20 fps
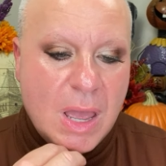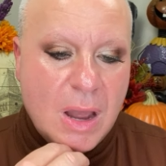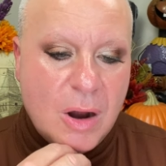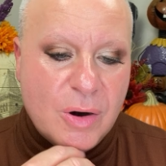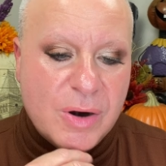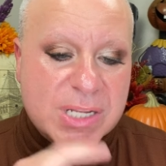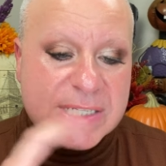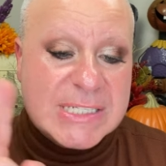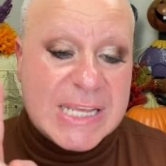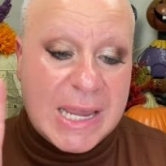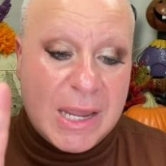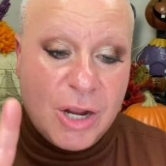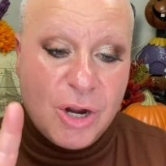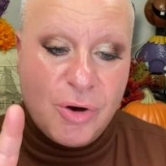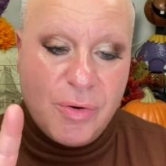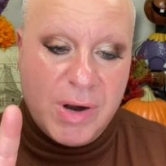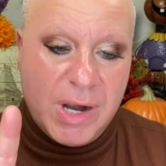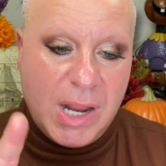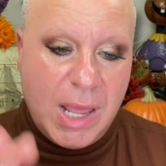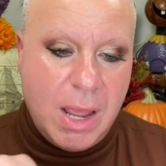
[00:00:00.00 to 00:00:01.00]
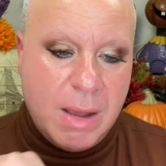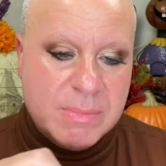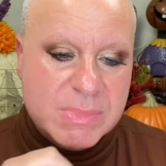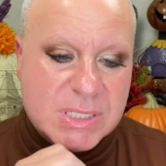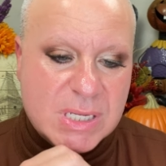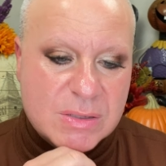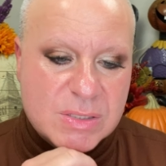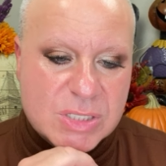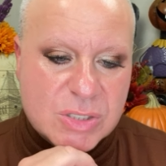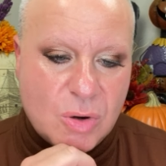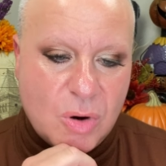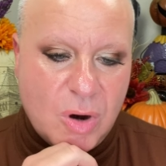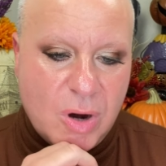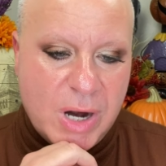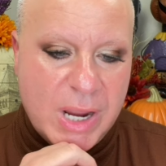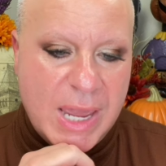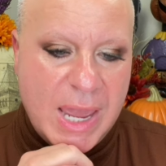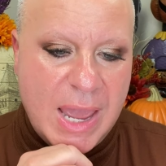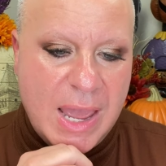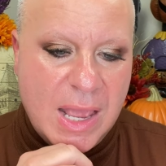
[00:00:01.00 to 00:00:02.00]
or the second ingredient. I'm so
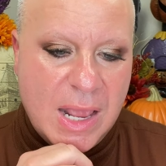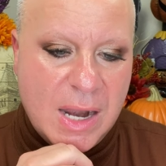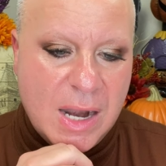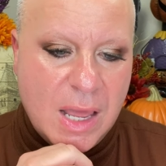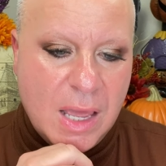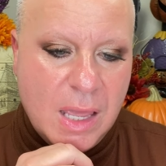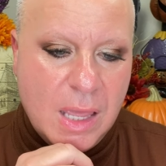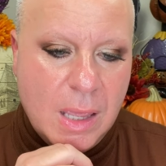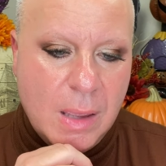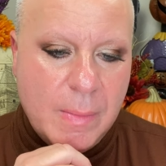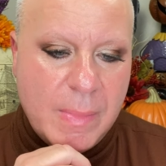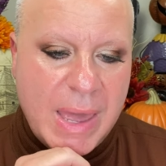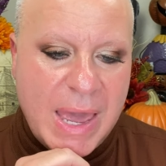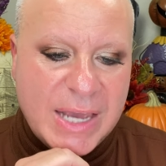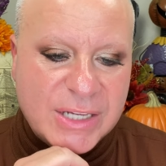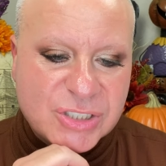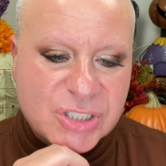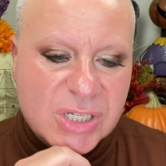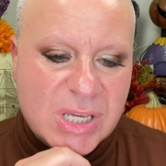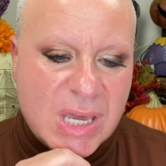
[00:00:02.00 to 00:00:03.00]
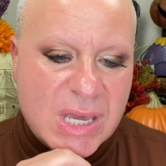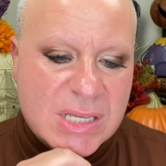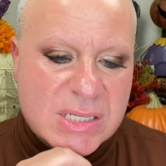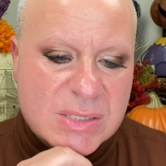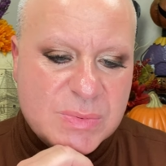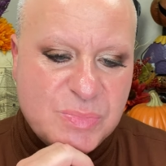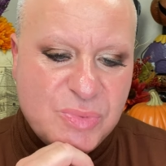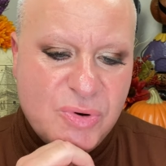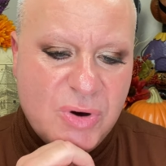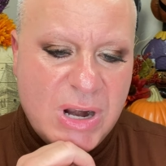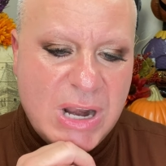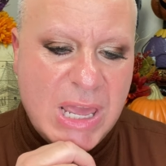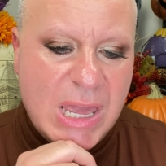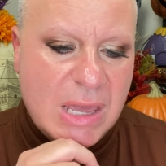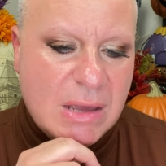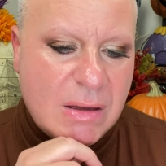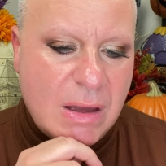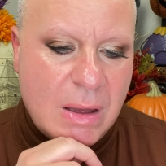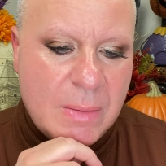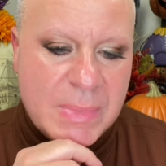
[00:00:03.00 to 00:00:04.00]
sorry. And um, actually, it's
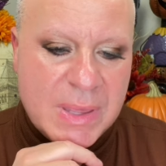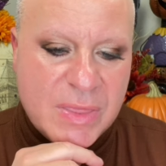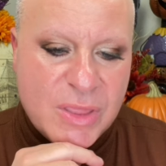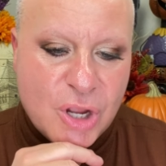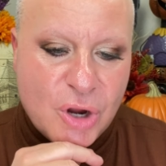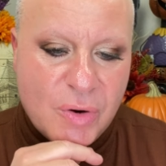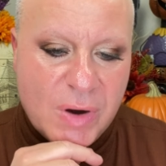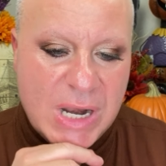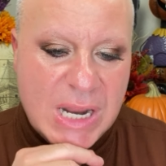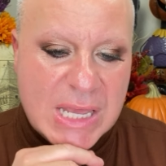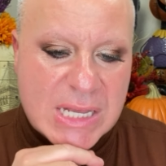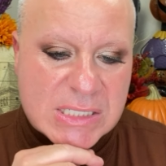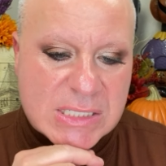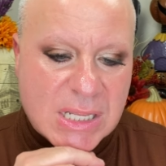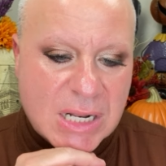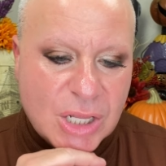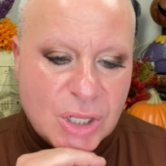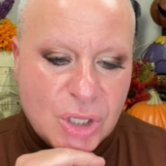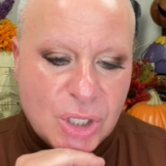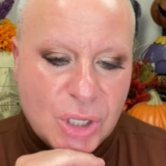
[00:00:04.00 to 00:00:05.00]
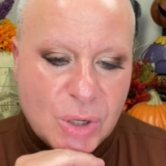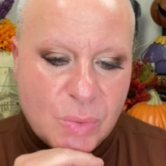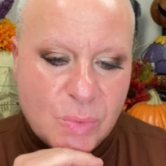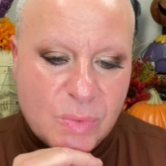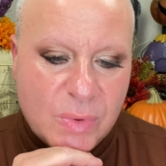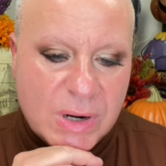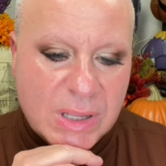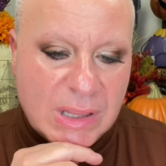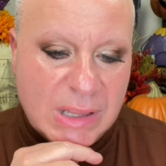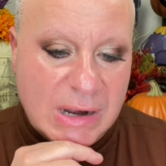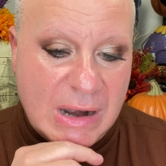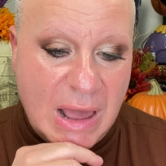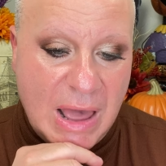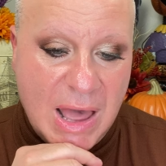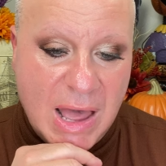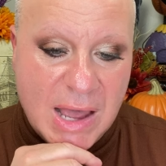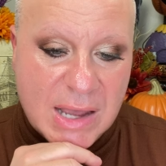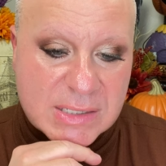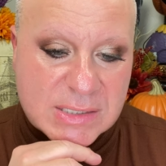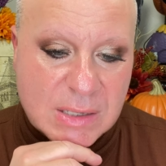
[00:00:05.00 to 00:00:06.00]
pretty. I mean, the ingredients in it look really
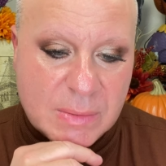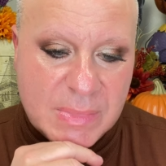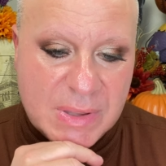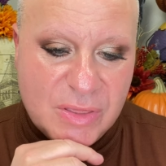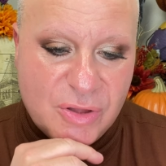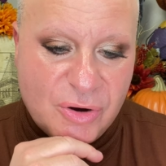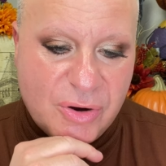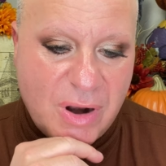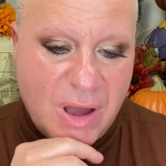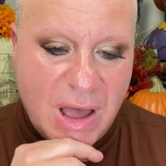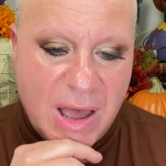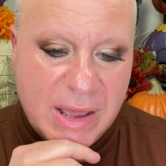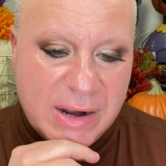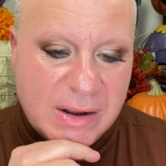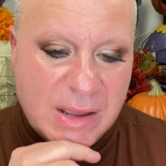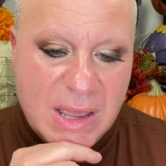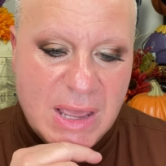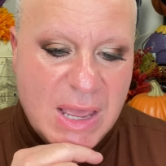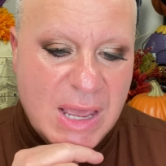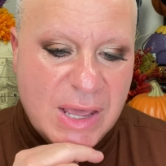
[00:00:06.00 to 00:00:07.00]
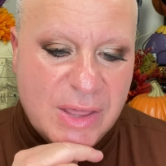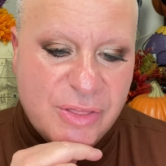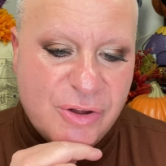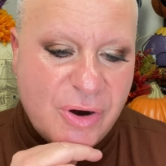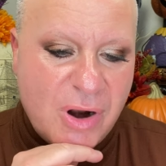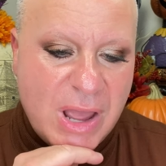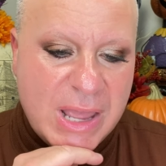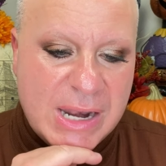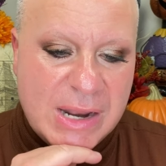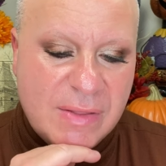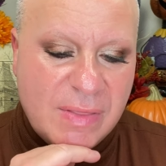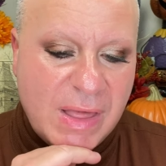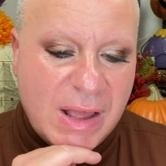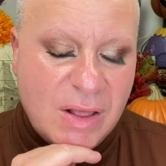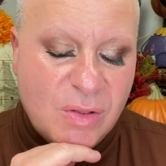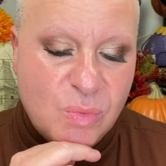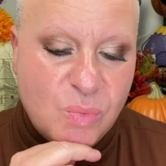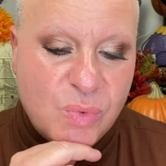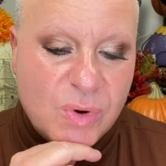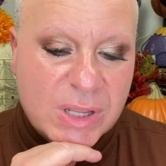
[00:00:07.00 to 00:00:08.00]
nice. I mean, they're not they're not any like
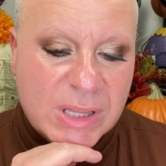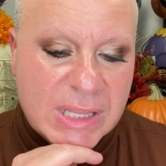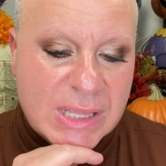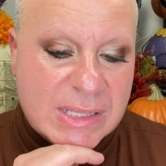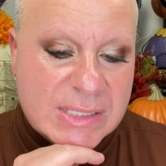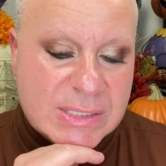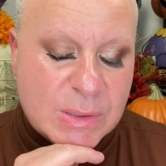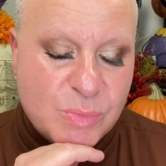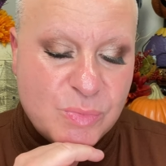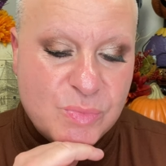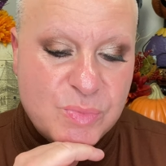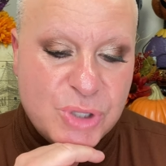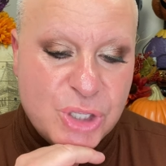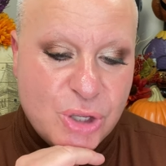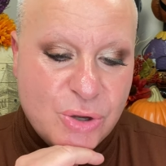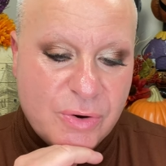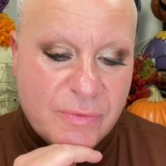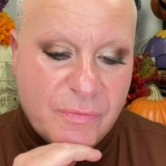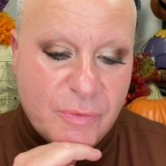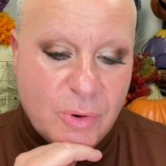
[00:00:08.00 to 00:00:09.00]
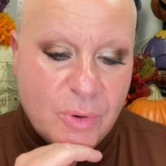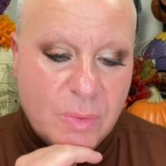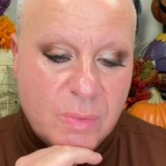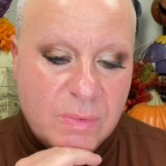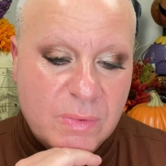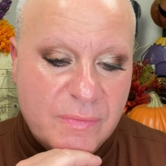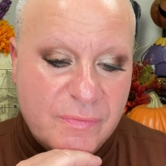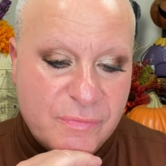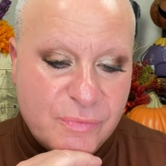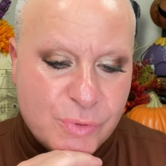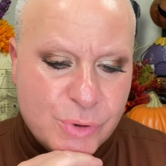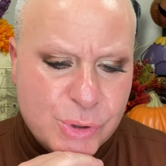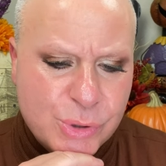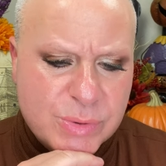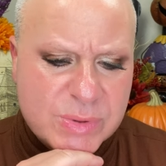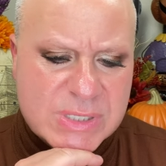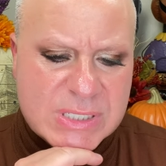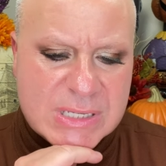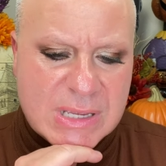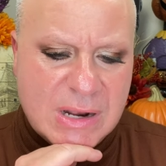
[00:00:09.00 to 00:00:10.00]
a really some beautiful
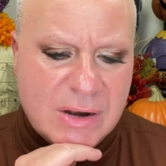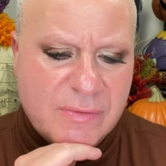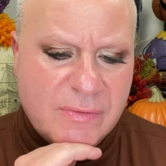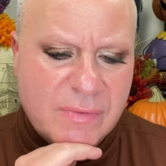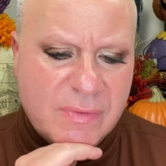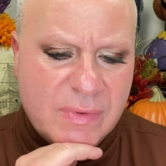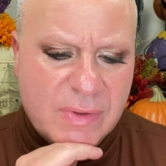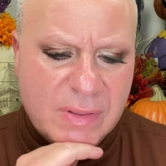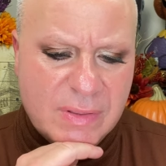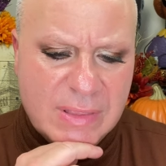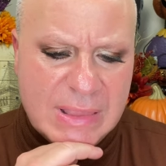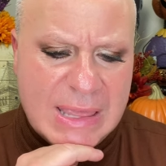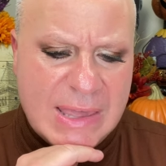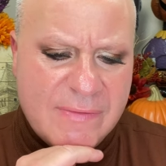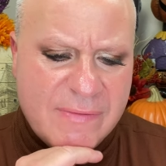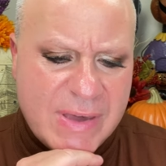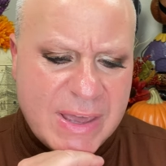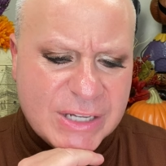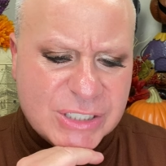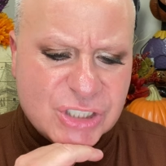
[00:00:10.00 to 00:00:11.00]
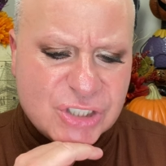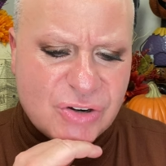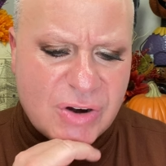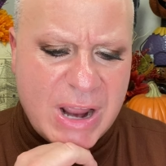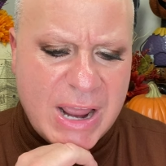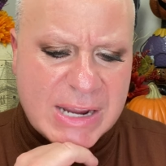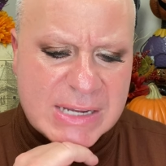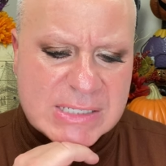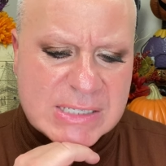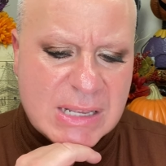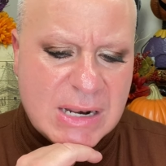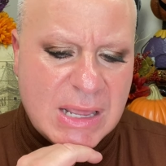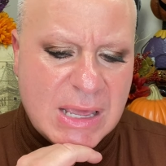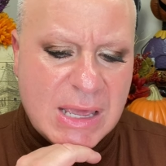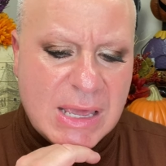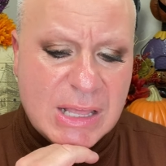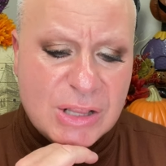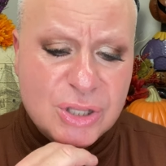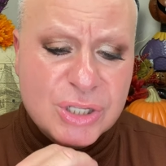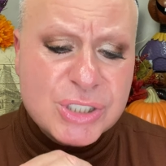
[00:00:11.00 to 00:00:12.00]
fruits and leaf extracts in
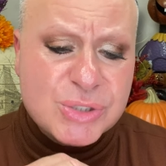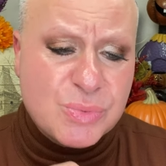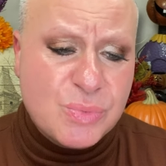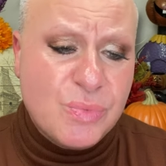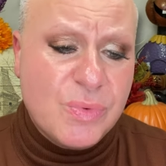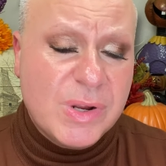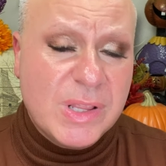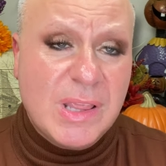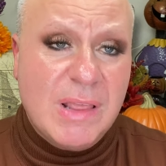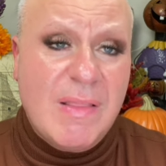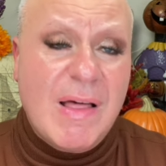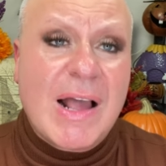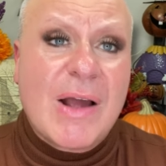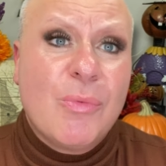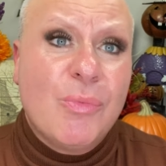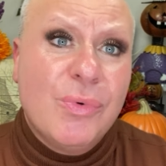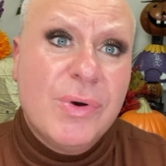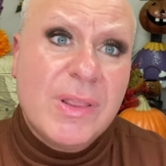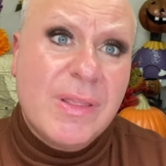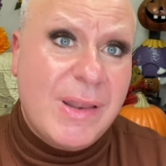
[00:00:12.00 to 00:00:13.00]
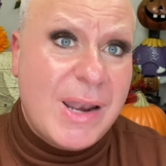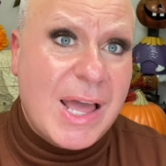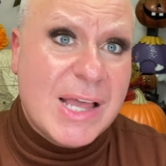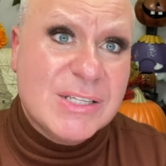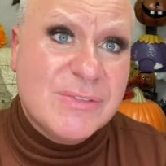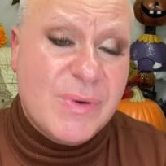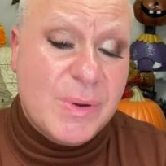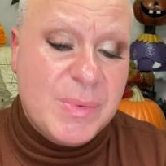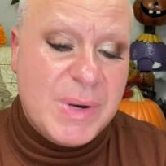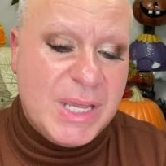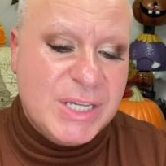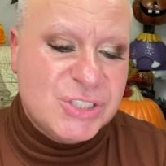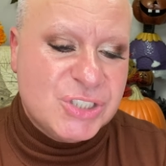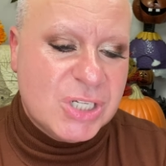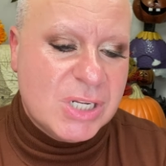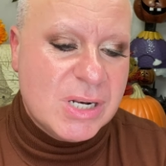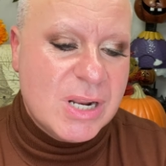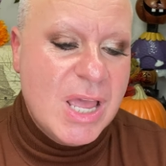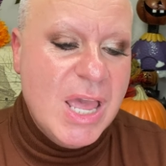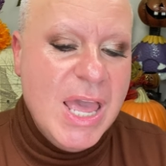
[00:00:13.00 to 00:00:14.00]
it. It looks really like a really nice
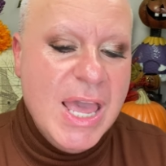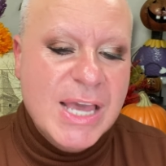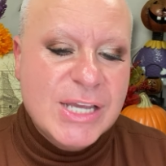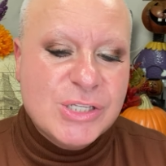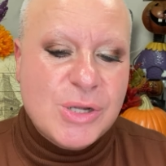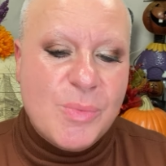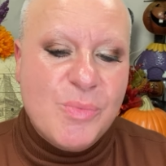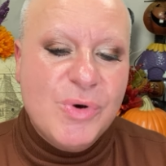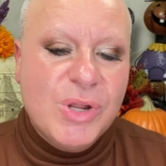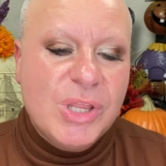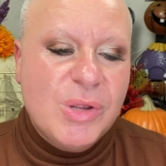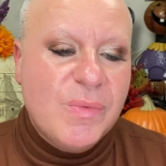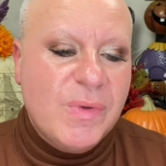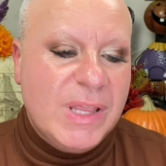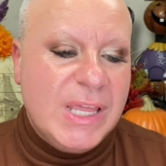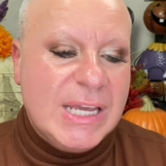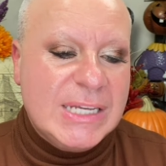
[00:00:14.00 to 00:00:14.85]
foundation. So I'm really really